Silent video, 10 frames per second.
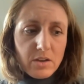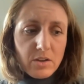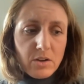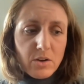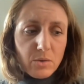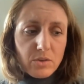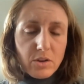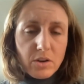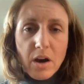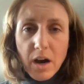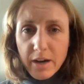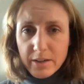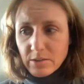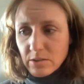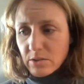you know, the
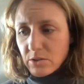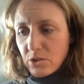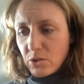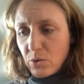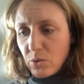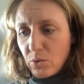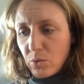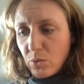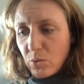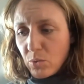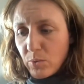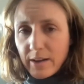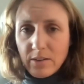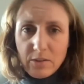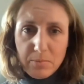cost to
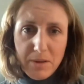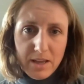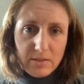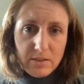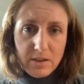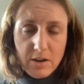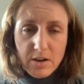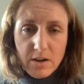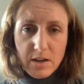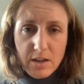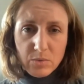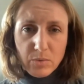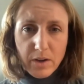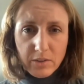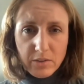rent space here is
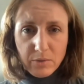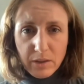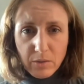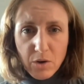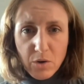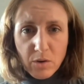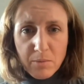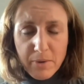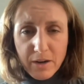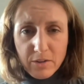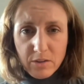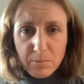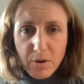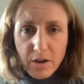relatively low compared to the